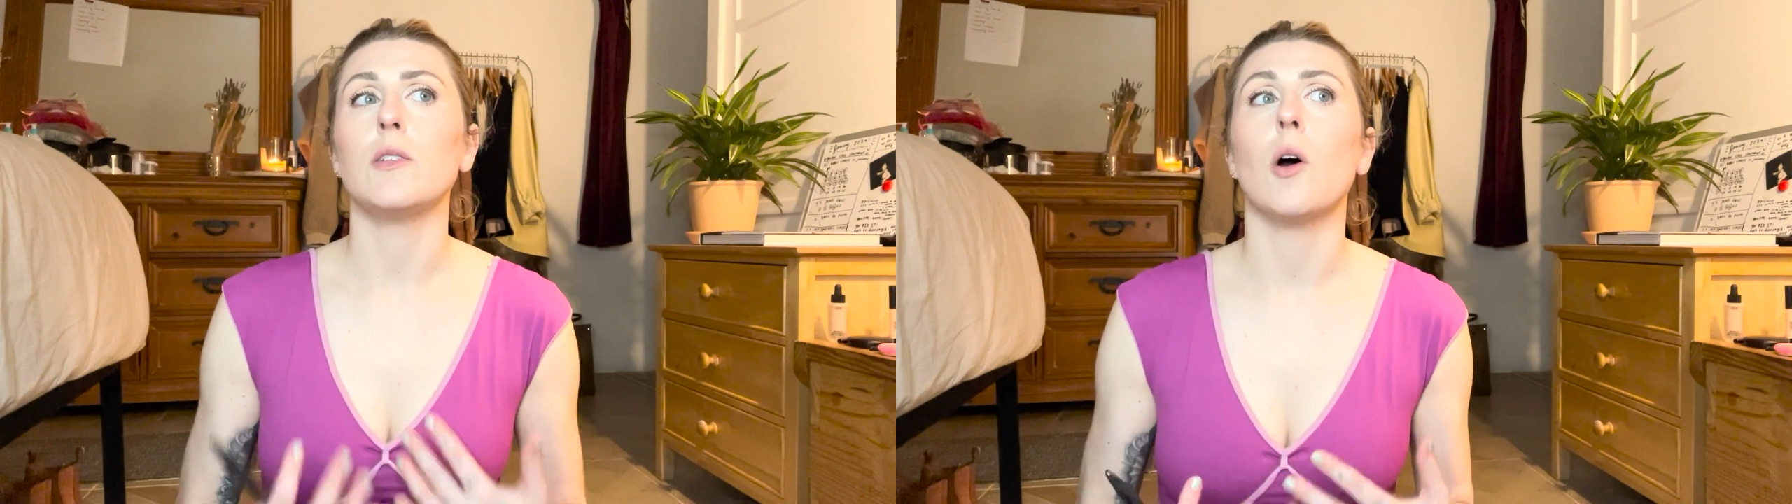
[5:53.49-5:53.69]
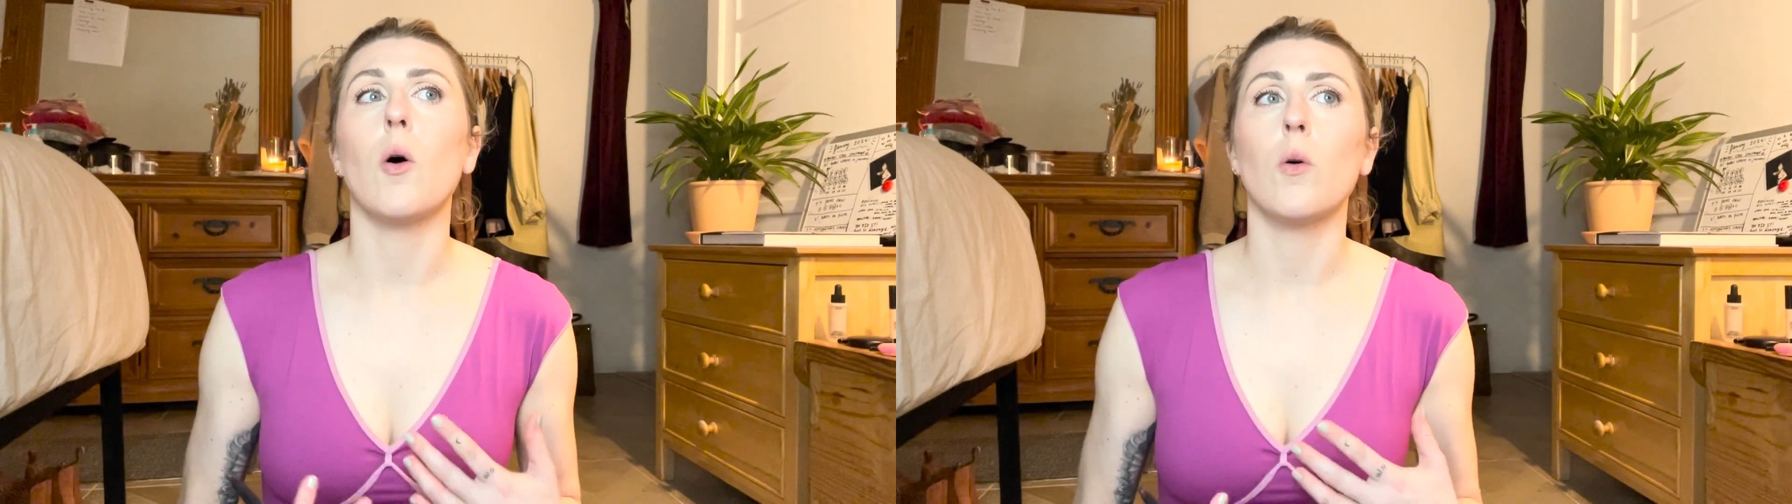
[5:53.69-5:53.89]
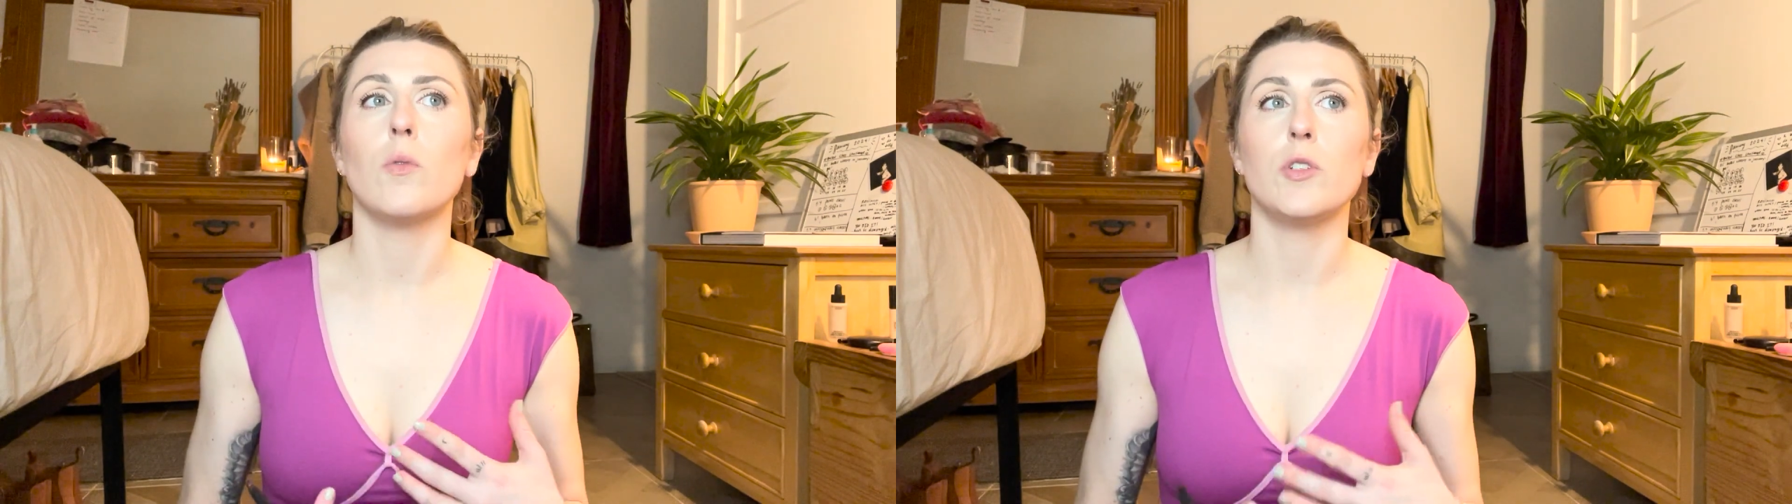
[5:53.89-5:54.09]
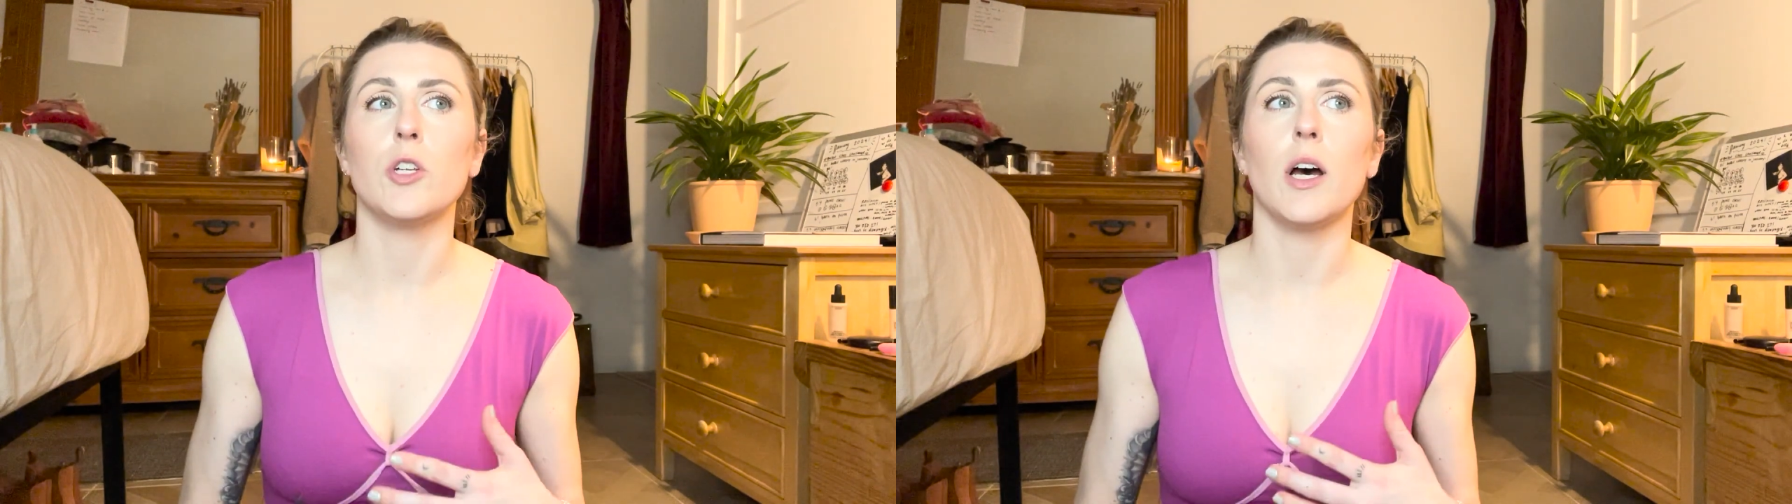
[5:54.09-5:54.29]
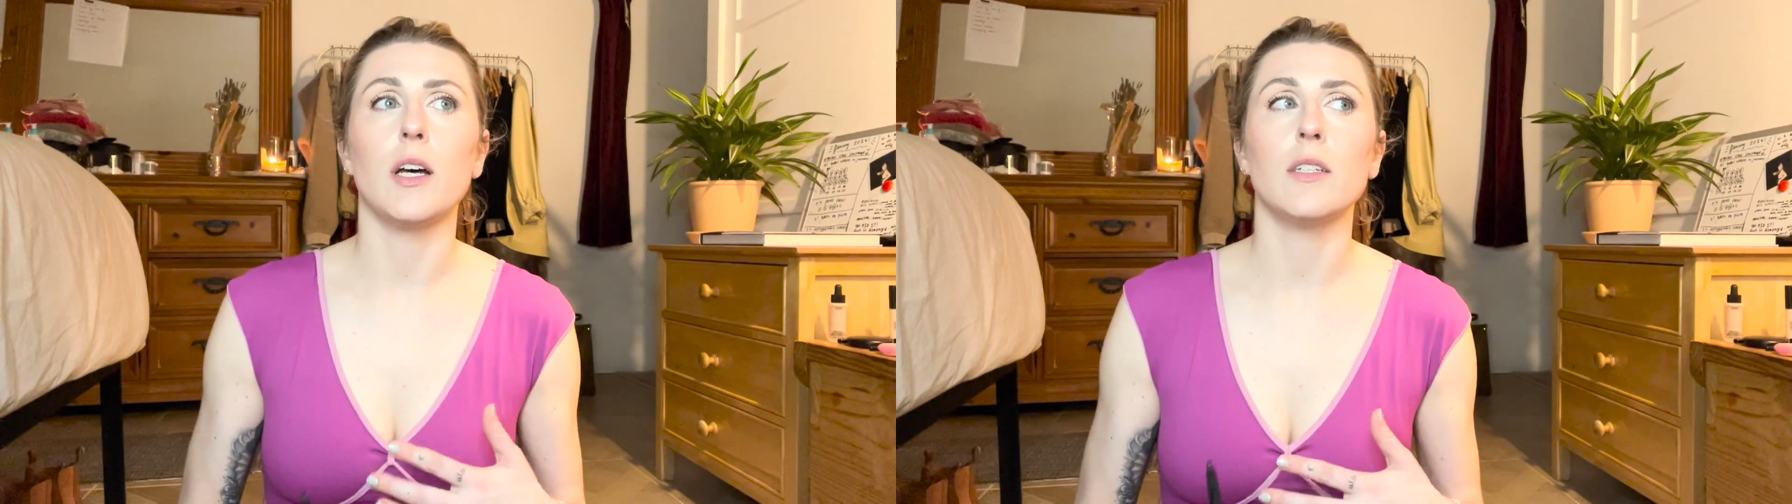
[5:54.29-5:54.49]
don't
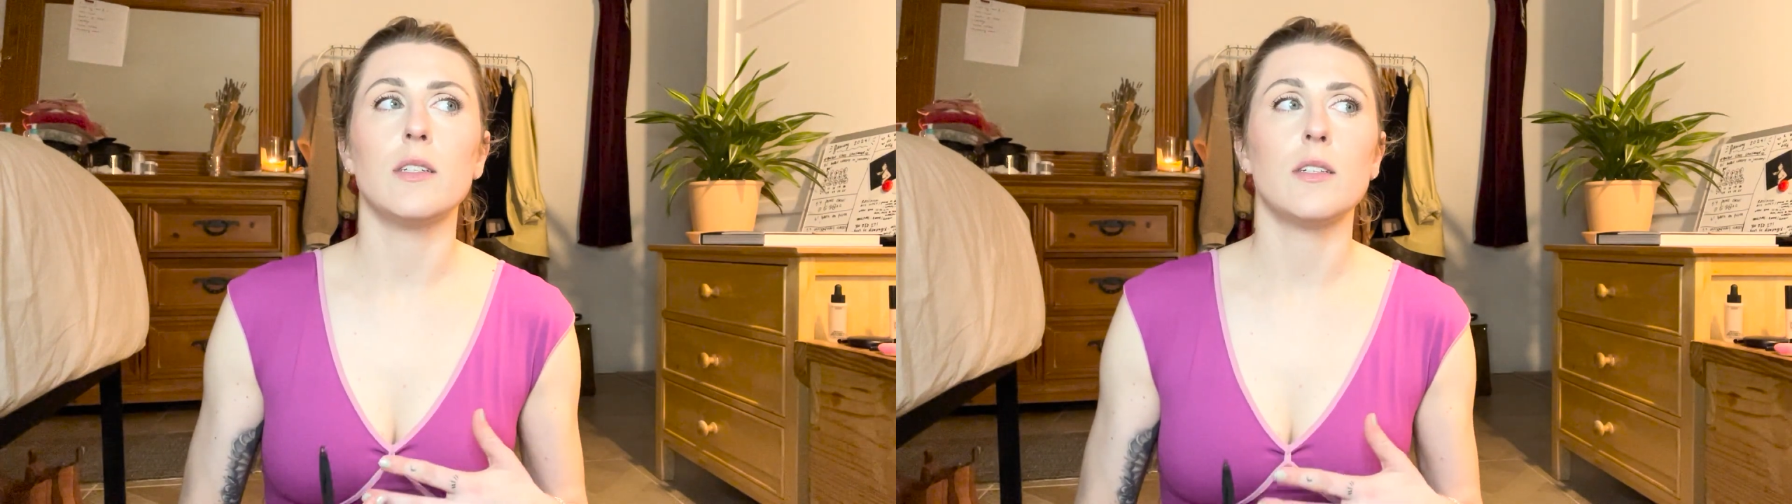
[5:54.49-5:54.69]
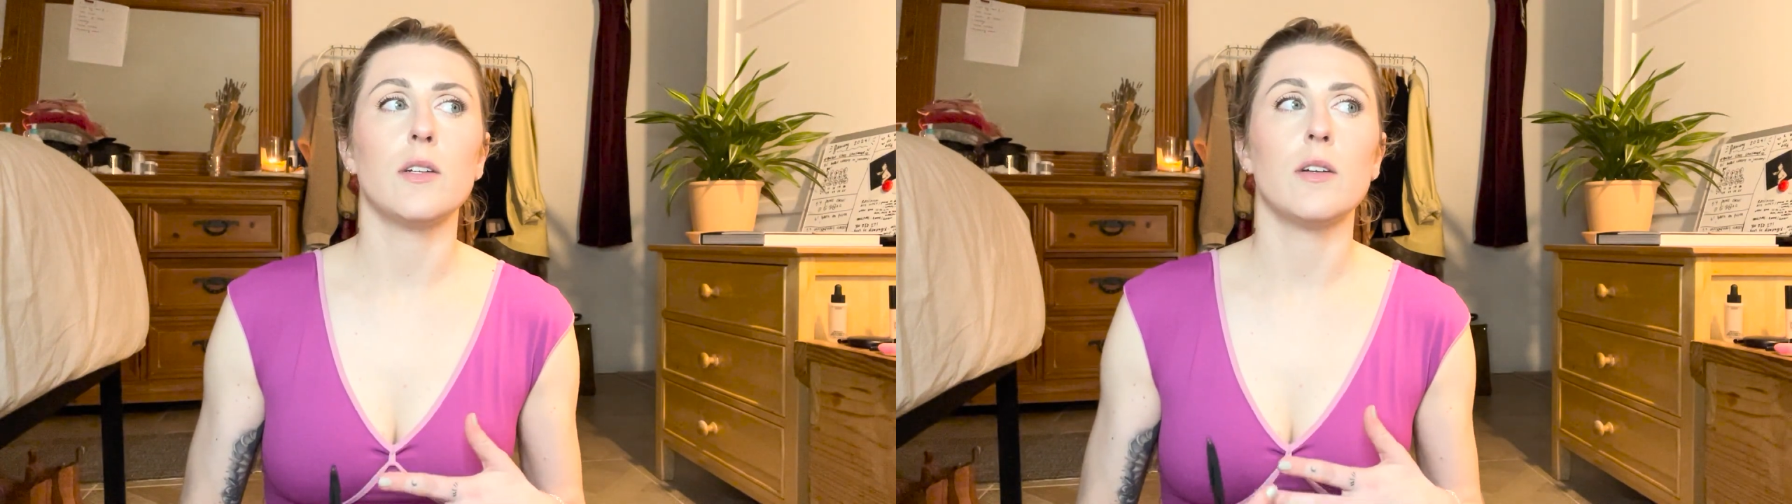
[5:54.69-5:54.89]
just